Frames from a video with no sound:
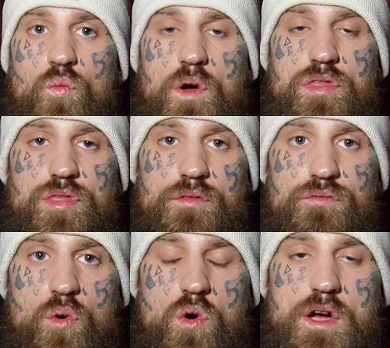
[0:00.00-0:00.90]
with the
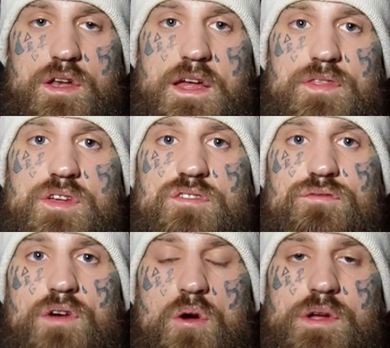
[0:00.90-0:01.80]
void in these
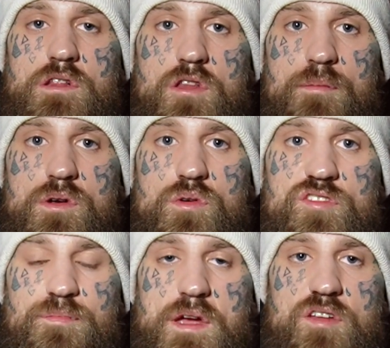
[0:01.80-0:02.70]
very liminal
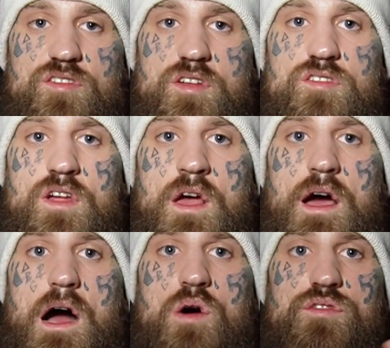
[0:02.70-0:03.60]
spaces
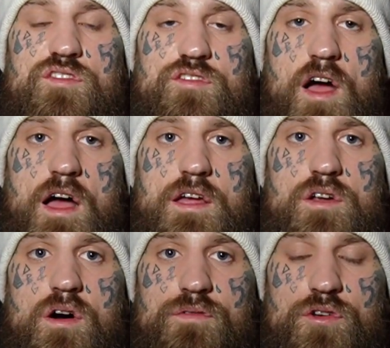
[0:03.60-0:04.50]
outside
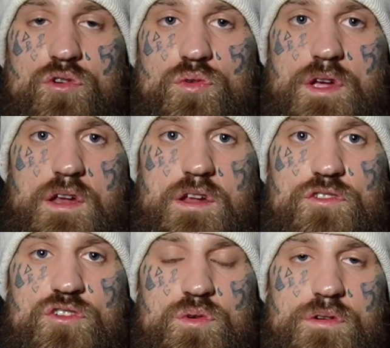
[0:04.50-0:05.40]
of the
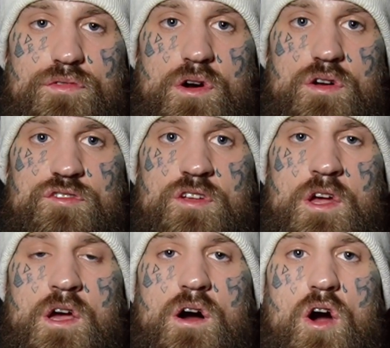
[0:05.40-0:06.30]
created universe
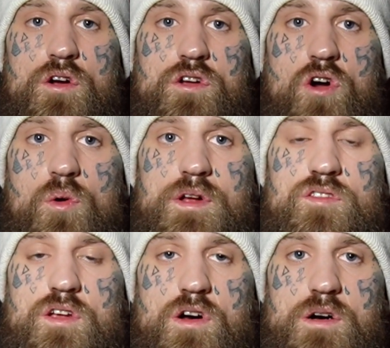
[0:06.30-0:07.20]
are going
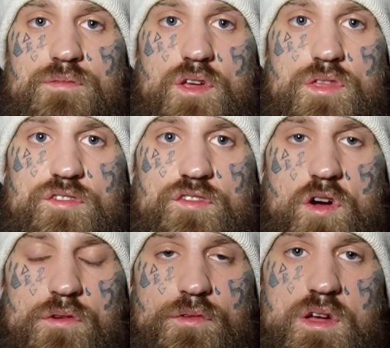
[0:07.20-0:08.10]
to come to the
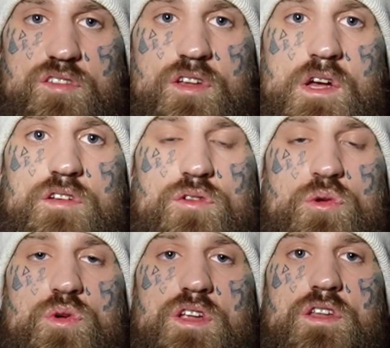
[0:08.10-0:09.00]
surface, so
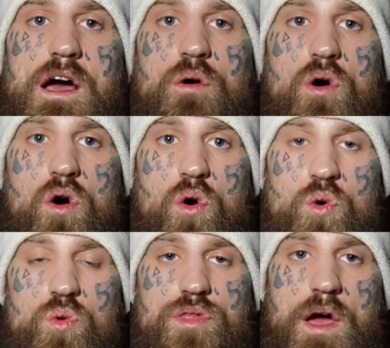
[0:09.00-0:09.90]
you can now
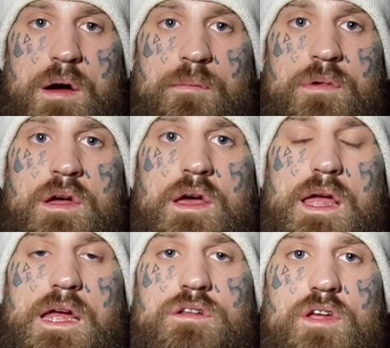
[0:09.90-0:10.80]
hold them
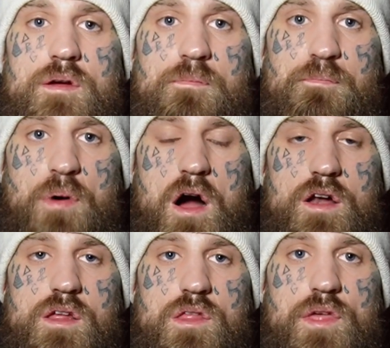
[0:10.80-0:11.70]
and
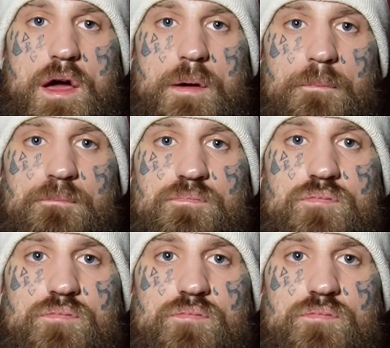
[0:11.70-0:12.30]
embody them